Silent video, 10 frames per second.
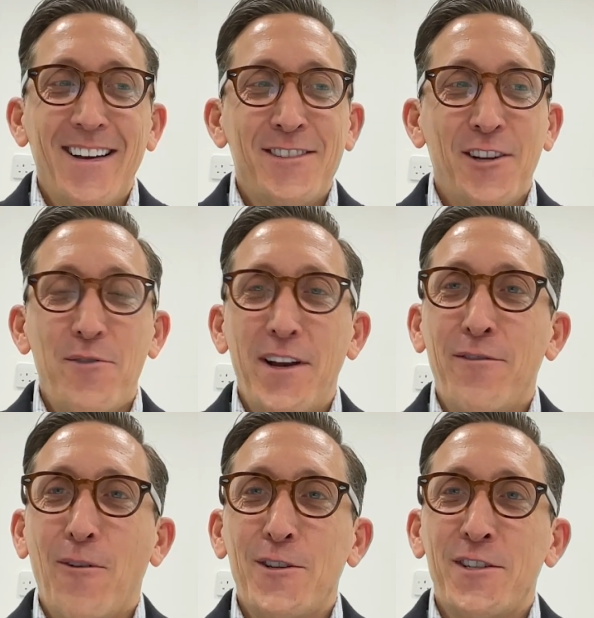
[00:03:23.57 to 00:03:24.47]
So really
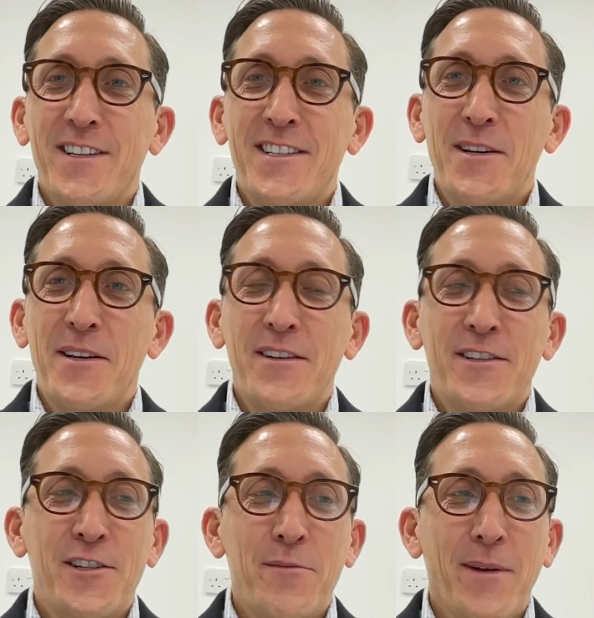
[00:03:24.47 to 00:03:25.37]
fortunate to
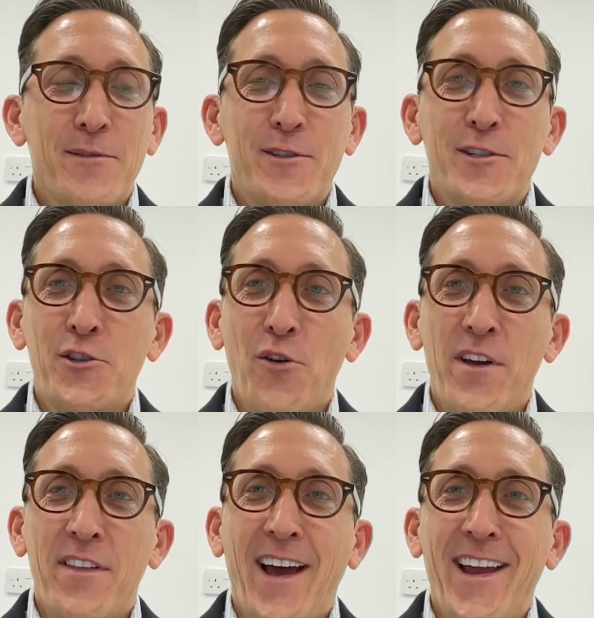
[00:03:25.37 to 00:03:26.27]
be able to
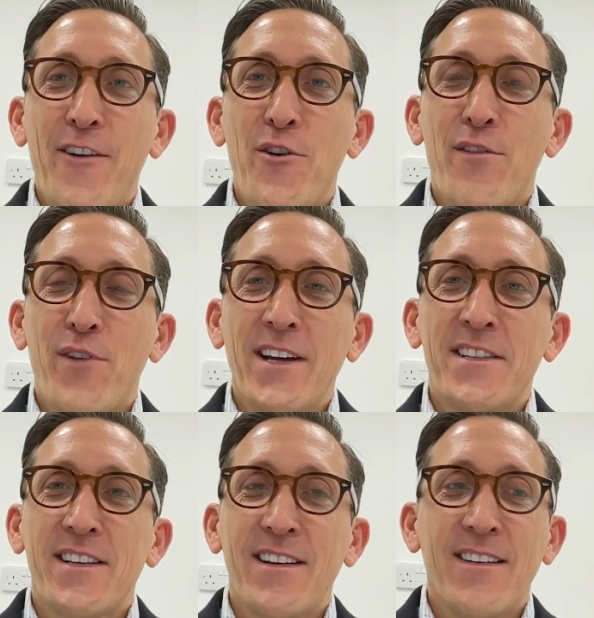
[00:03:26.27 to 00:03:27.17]
enjoy that era of
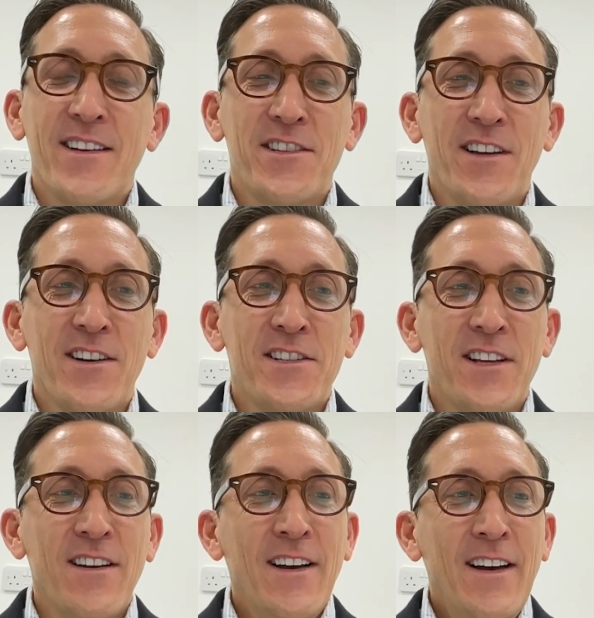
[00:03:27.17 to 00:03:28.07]
racing as a
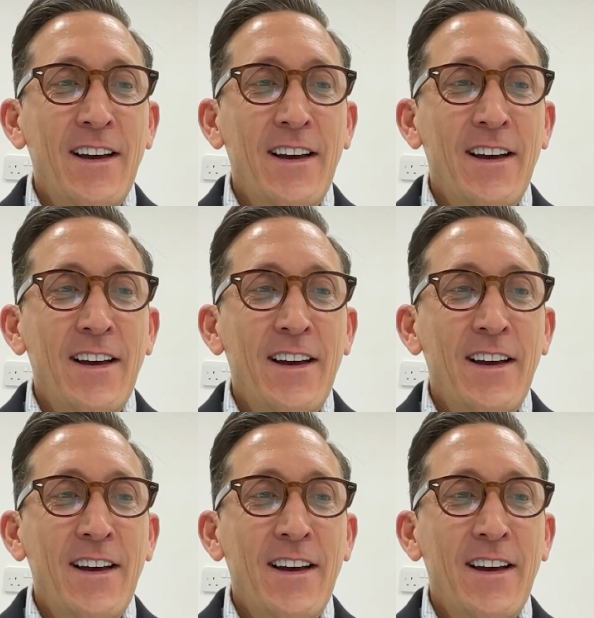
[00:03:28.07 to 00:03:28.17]
youngster.